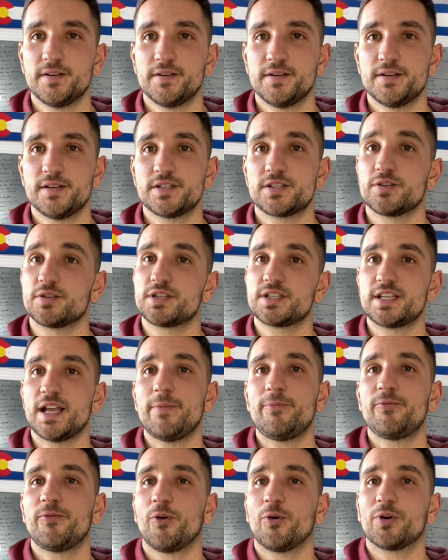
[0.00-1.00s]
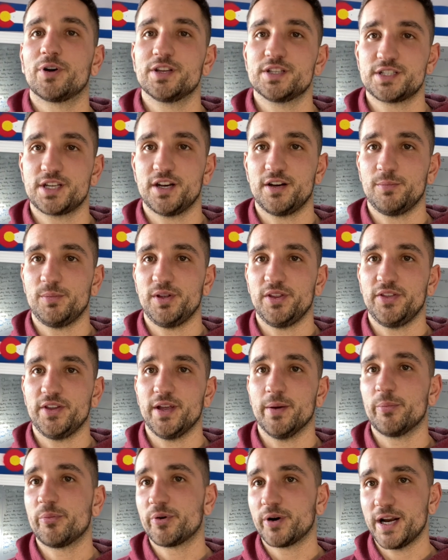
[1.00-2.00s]
So step 4 is gonna be
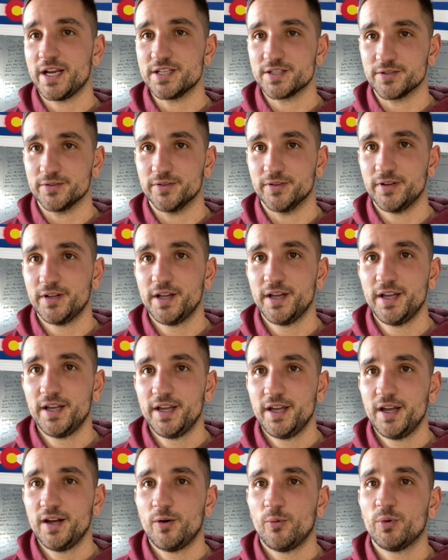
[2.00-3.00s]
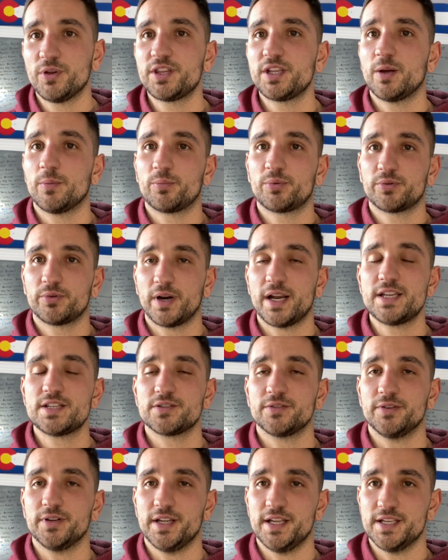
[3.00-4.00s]
the appraisal. What the
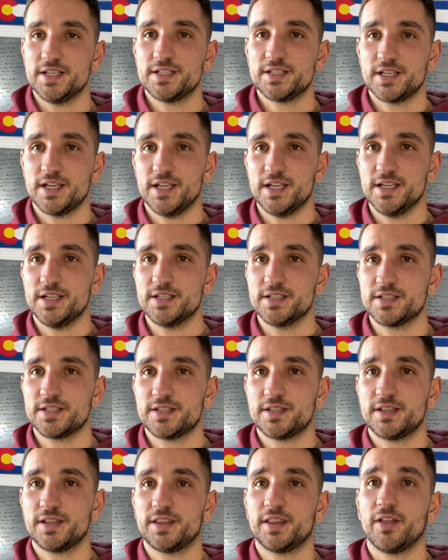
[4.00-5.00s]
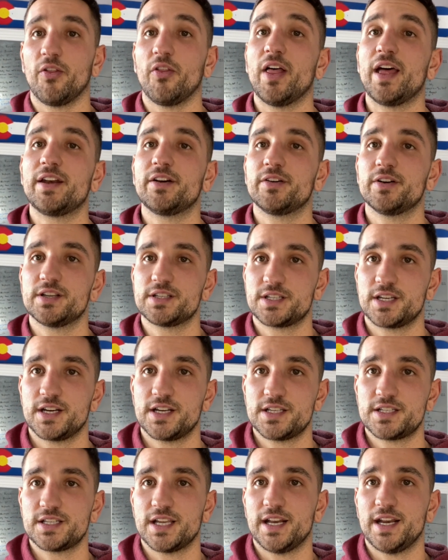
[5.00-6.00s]
appraisal is the lender is going
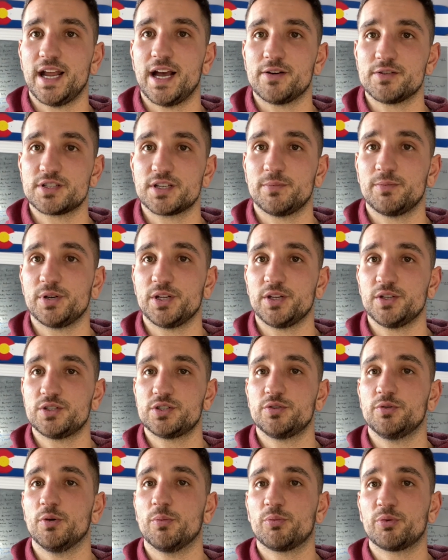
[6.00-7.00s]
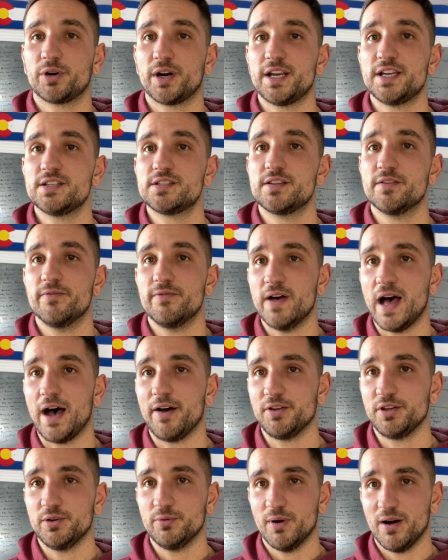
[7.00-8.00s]
to send out somebody to appraise the
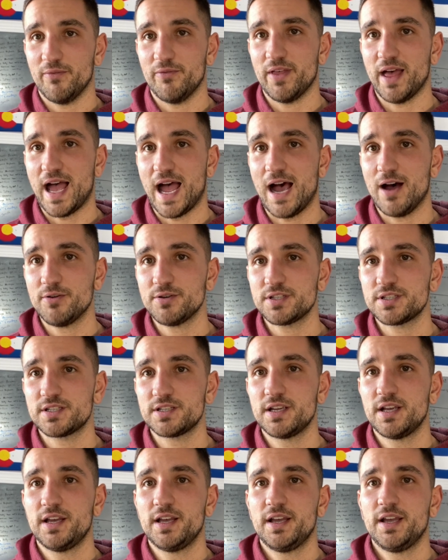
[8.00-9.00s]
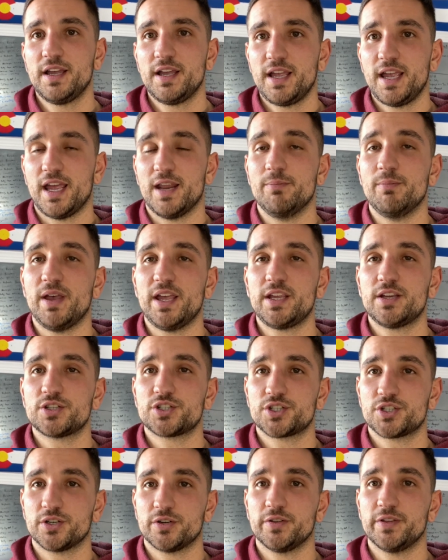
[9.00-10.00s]
value of the house and make
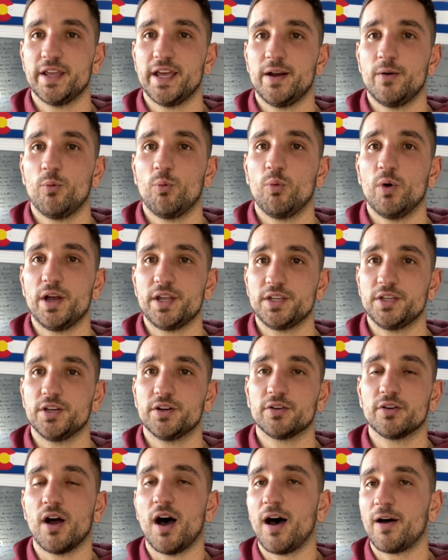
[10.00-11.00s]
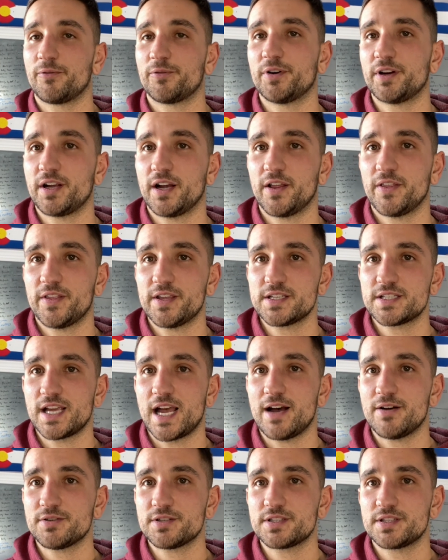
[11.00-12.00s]
sure that what you're offering on this
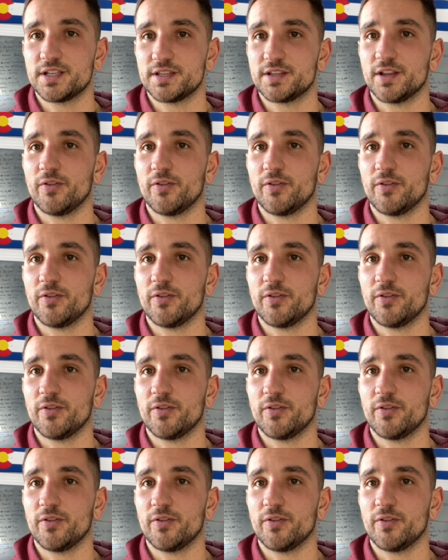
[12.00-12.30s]
house, that